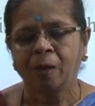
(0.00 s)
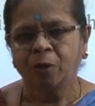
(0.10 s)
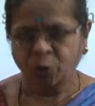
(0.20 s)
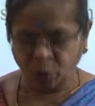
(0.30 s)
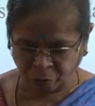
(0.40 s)

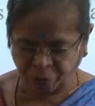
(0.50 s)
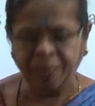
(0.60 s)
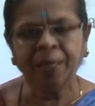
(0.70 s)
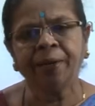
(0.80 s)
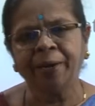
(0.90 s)
So, the
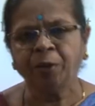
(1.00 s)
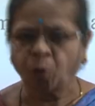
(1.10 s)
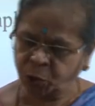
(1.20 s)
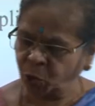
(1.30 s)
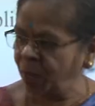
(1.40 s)
failure rate
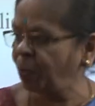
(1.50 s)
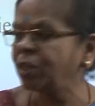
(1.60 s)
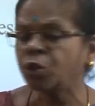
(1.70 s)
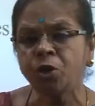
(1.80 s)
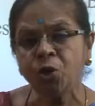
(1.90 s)
also
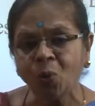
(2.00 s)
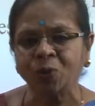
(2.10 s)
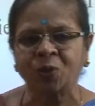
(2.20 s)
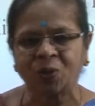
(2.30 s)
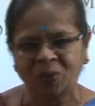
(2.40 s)
depends on
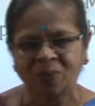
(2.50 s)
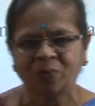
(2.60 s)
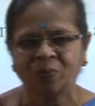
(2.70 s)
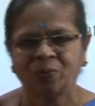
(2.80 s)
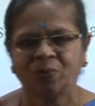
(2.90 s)
use,
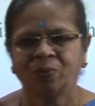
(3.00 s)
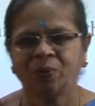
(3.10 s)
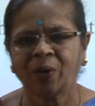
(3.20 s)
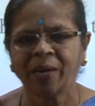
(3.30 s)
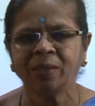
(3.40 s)

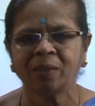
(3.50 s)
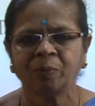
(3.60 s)
right.